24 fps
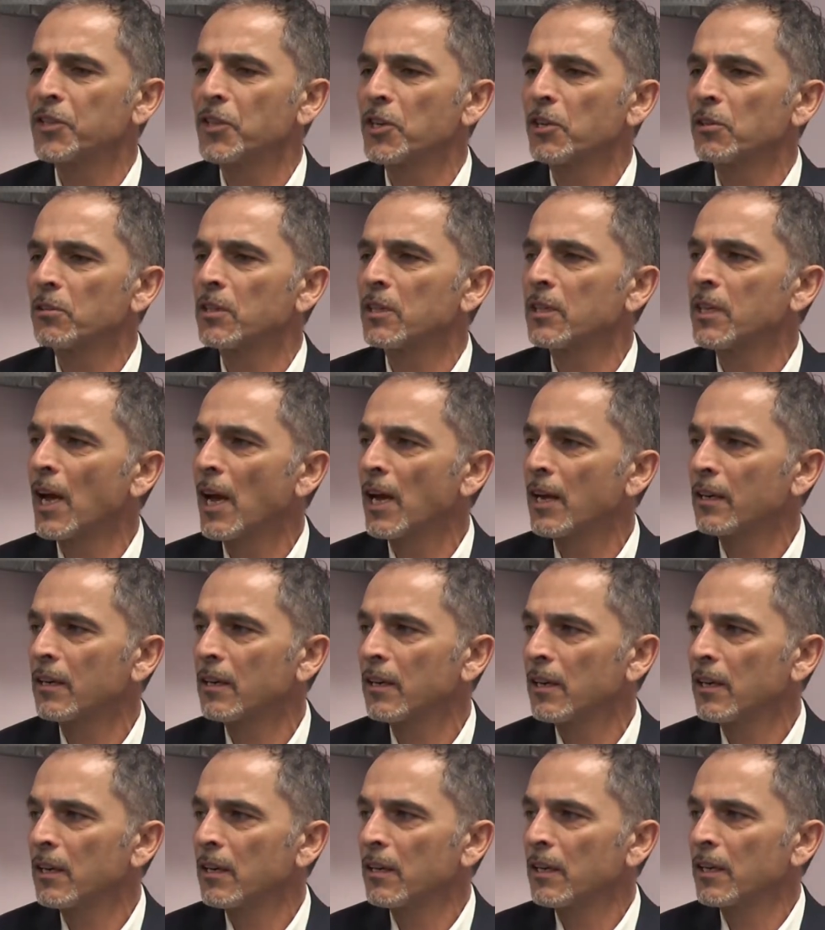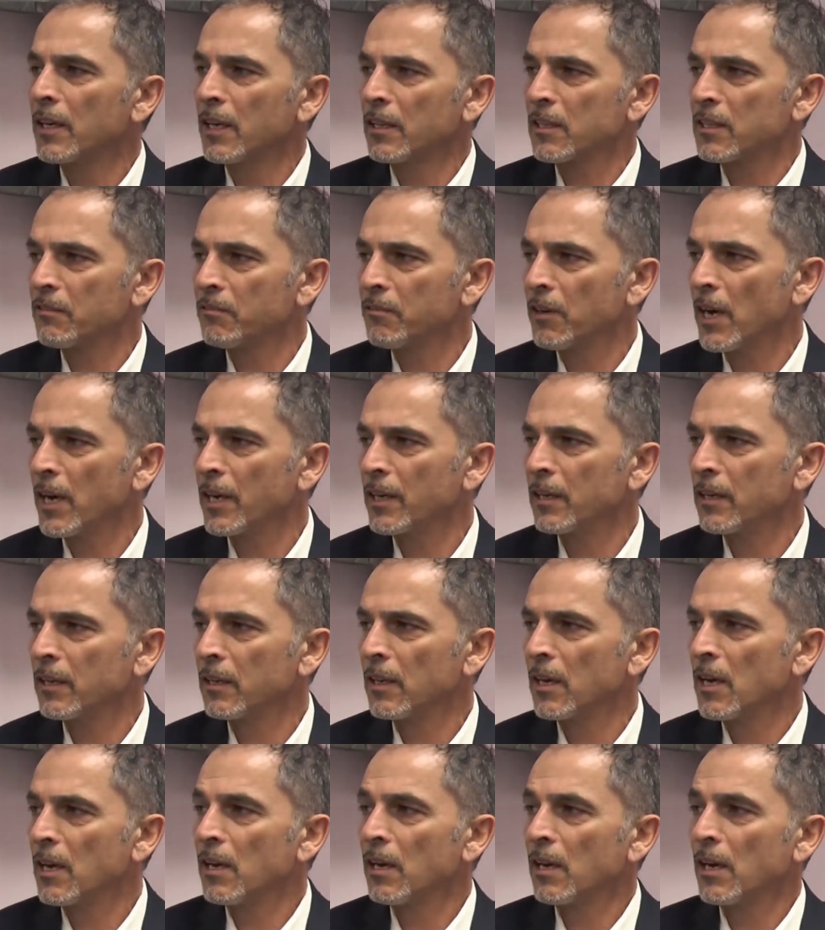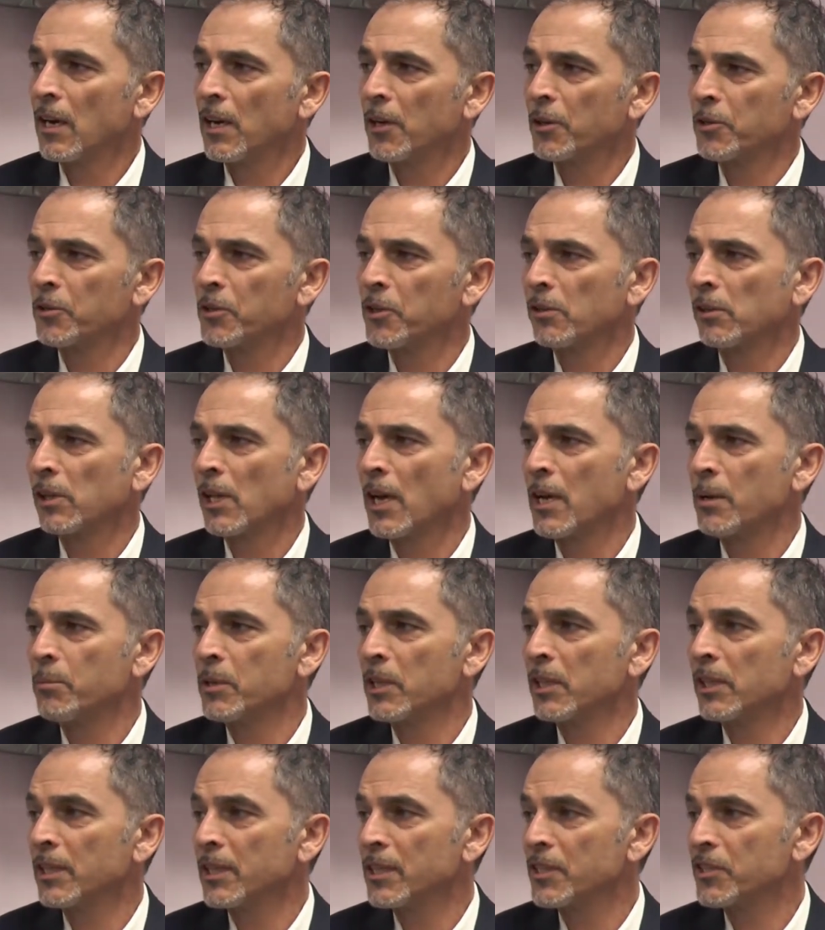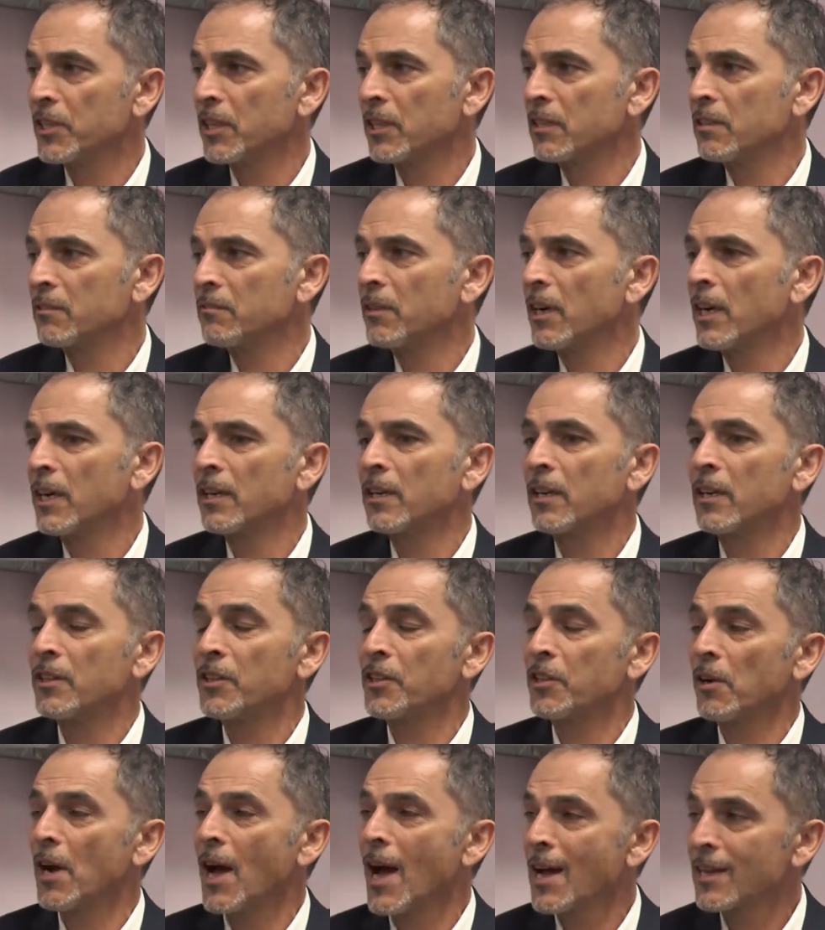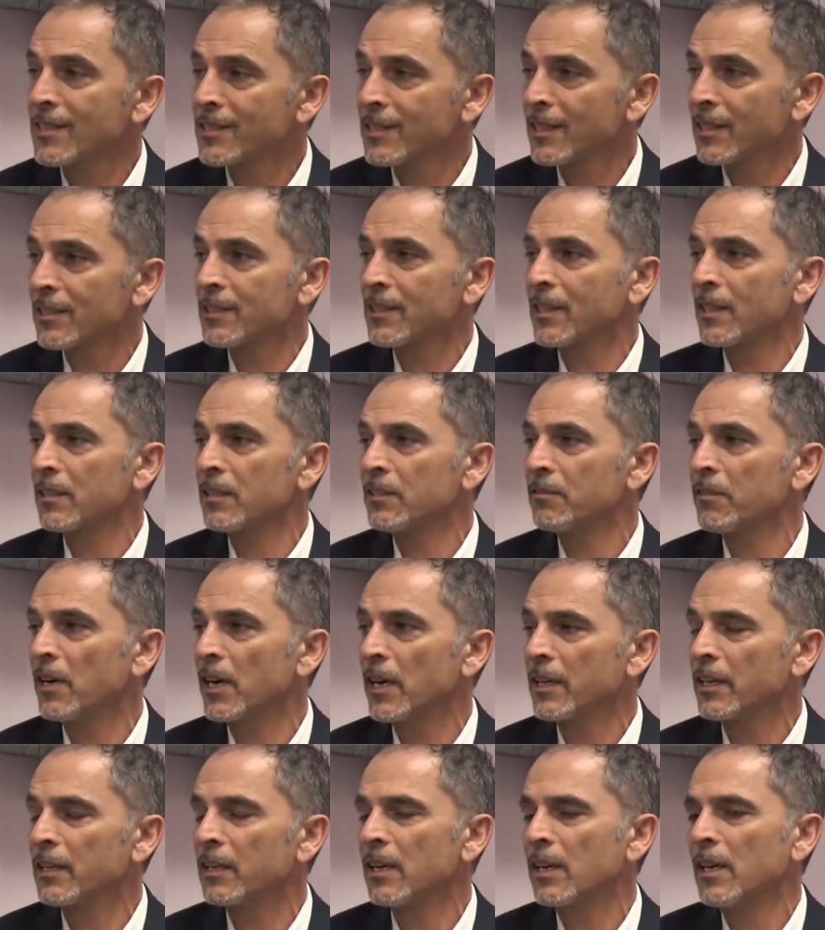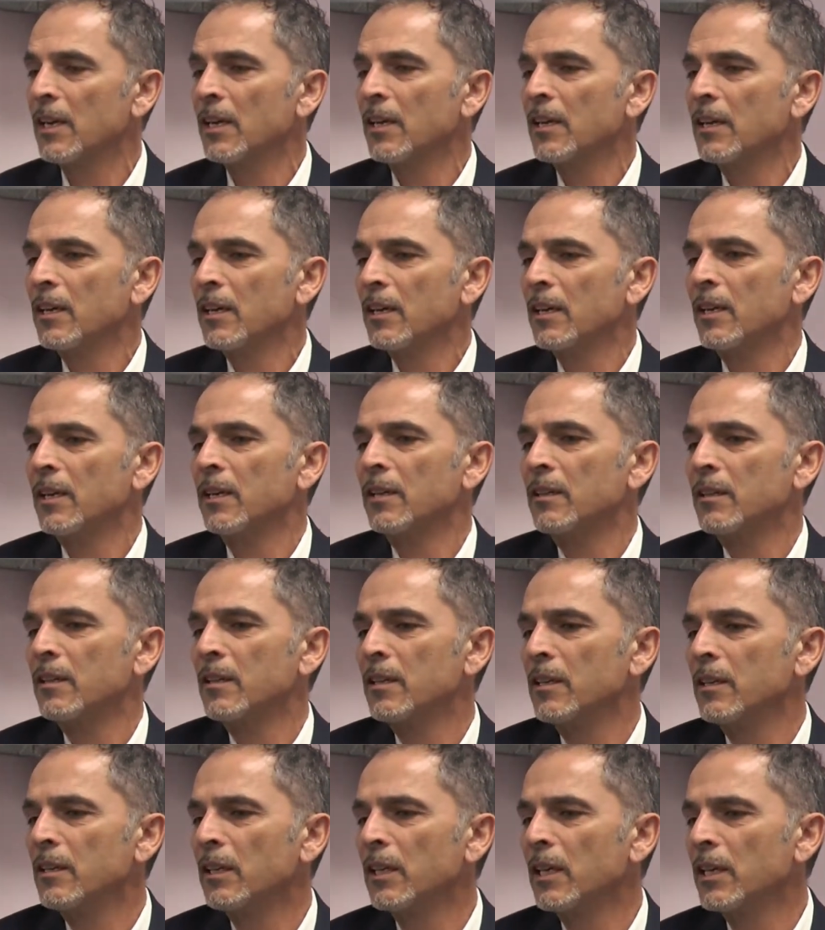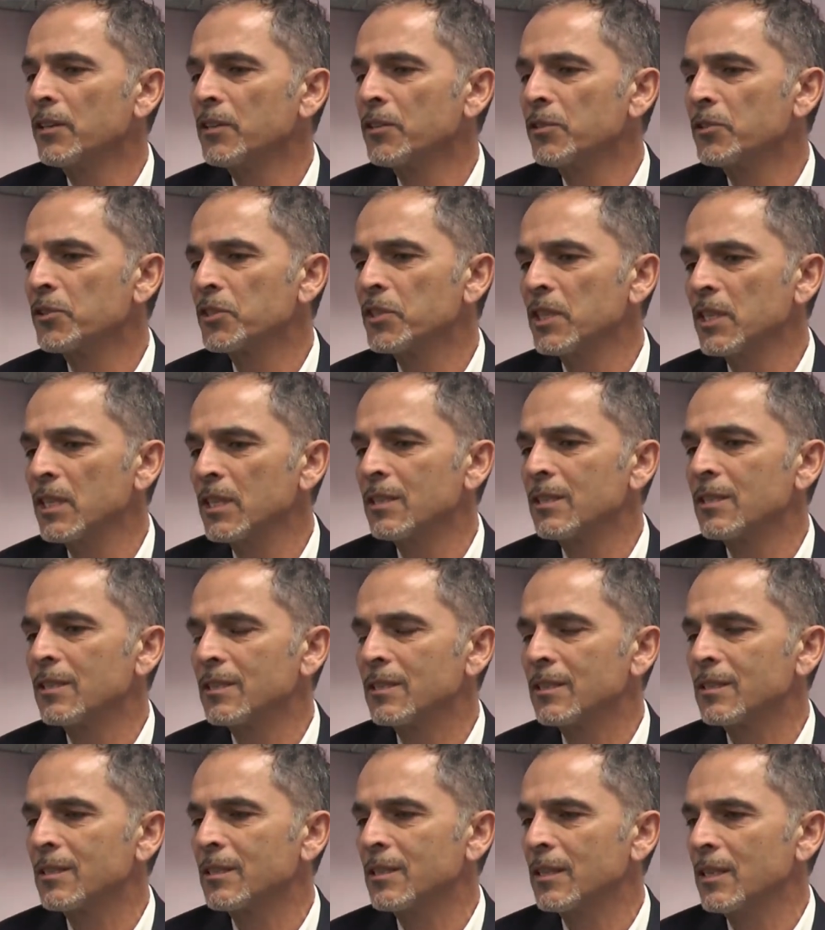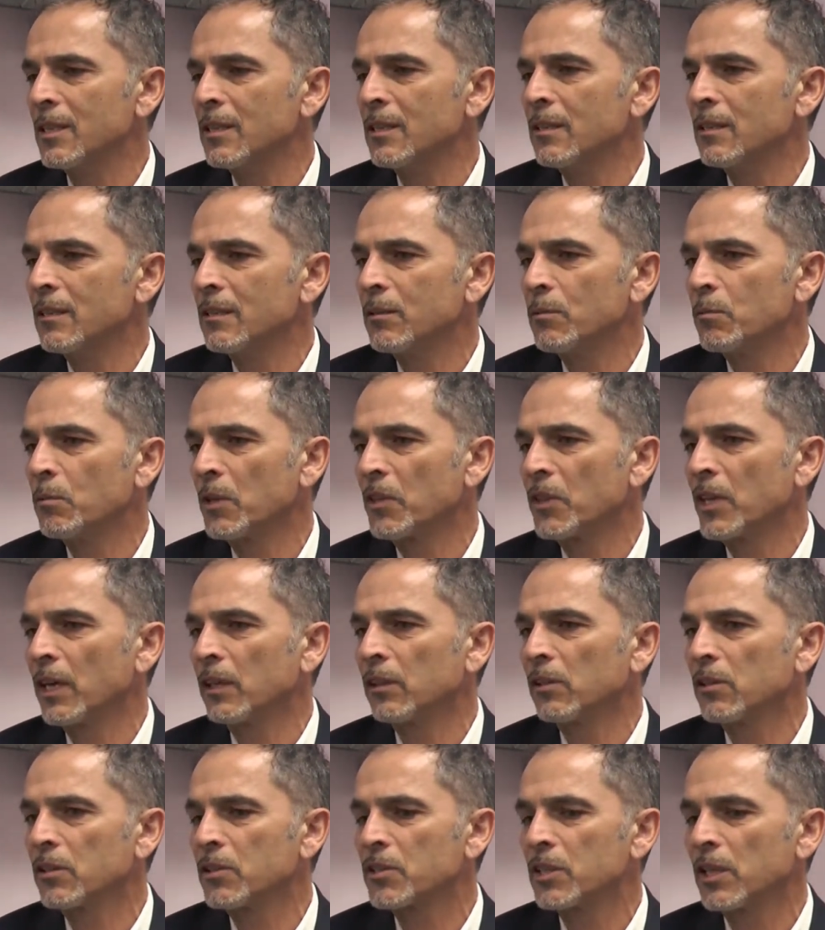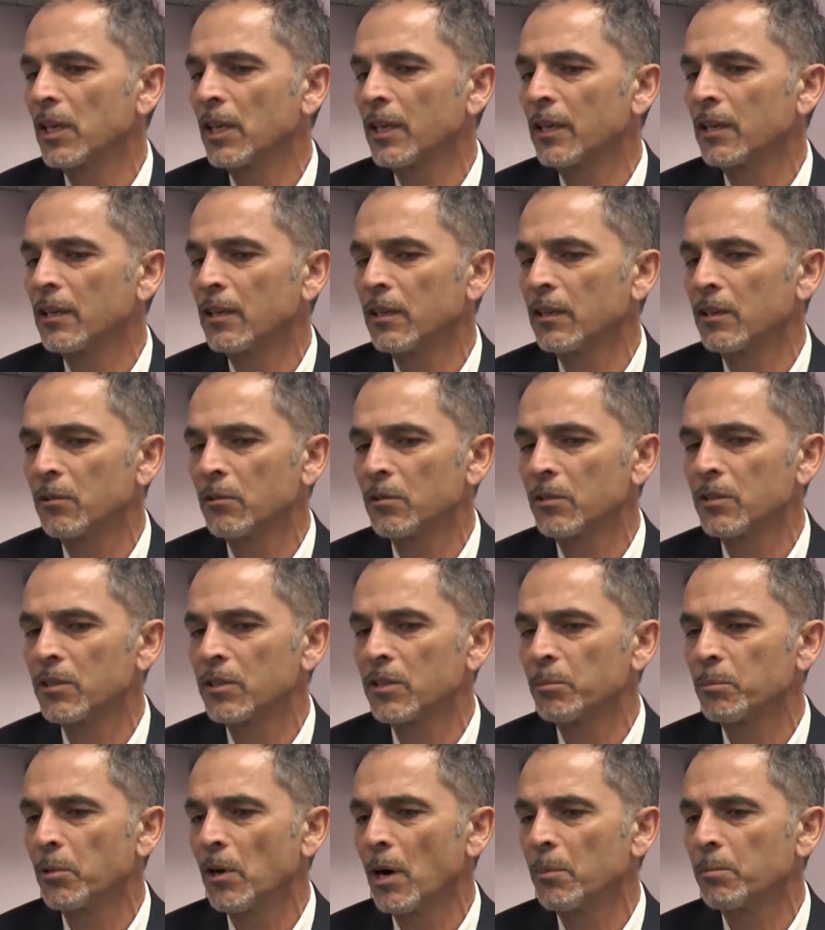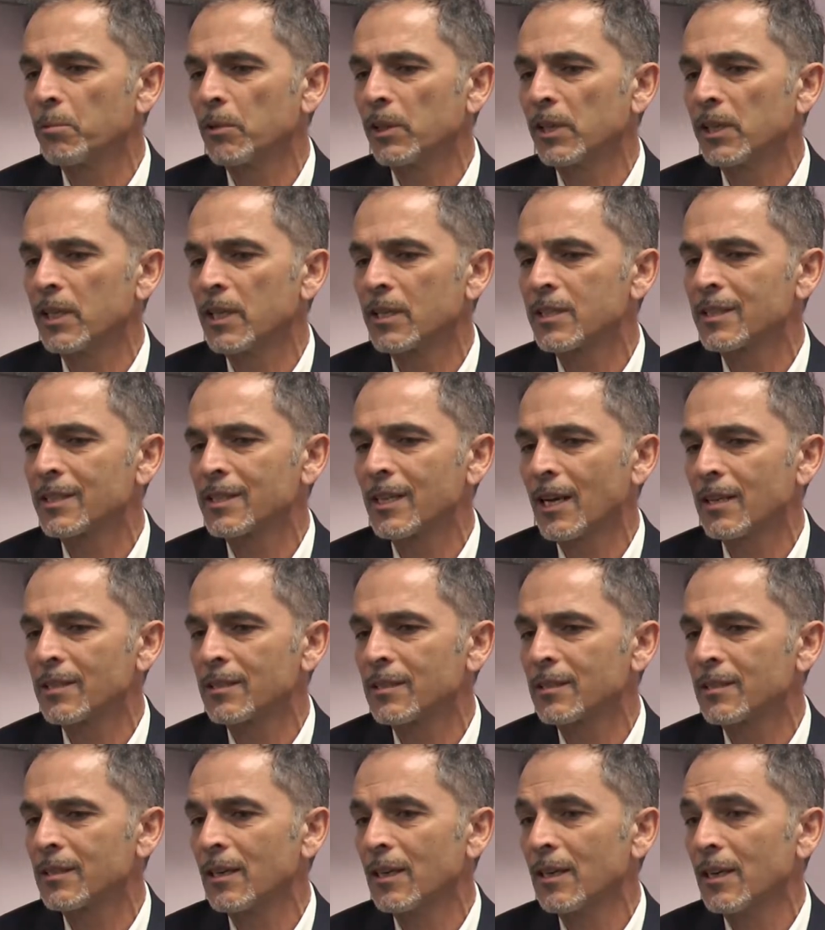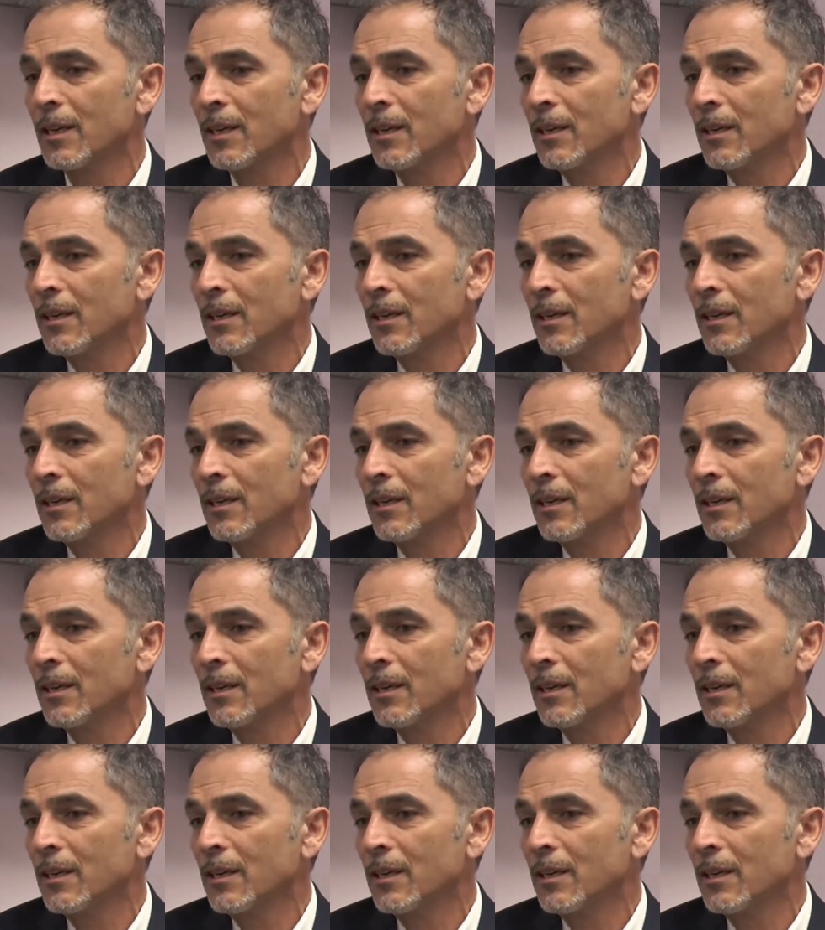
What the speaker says: their debt get divided? How do their liabilities get divided? Their assets get divided? And the lenders need to see what that looks like in order to properly assess